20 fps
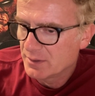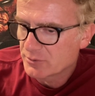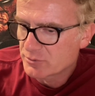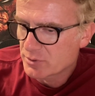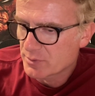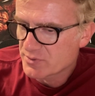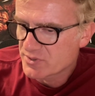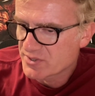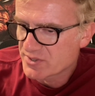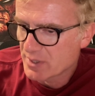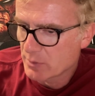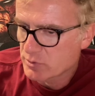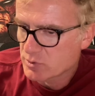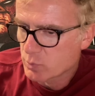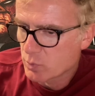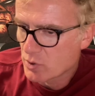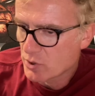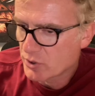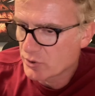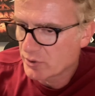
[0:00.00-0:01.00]
Trevor says, I was
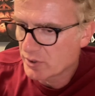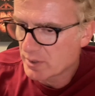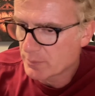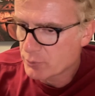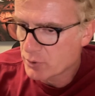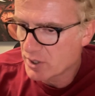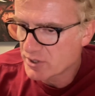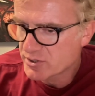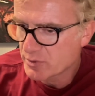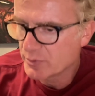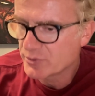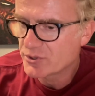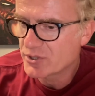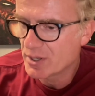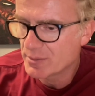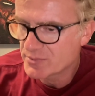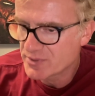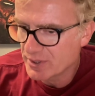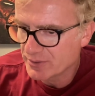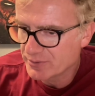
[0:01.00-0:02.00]
working on a project with
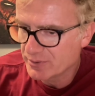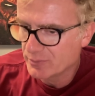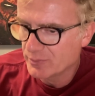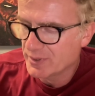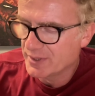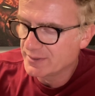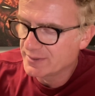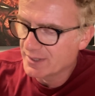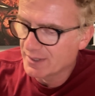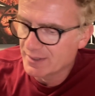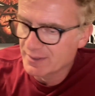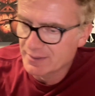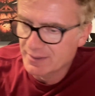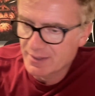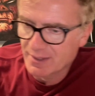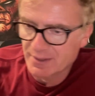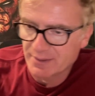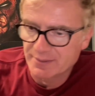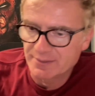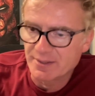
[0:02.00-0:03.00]
James Heldon when he died.
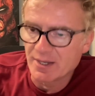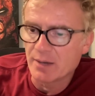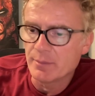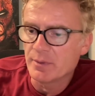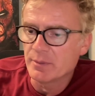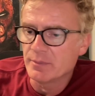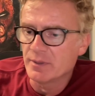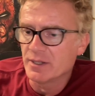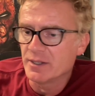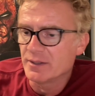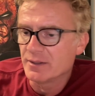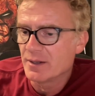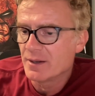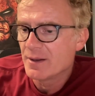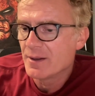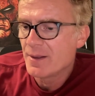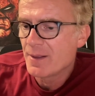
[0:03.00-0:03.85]
God damn it, man.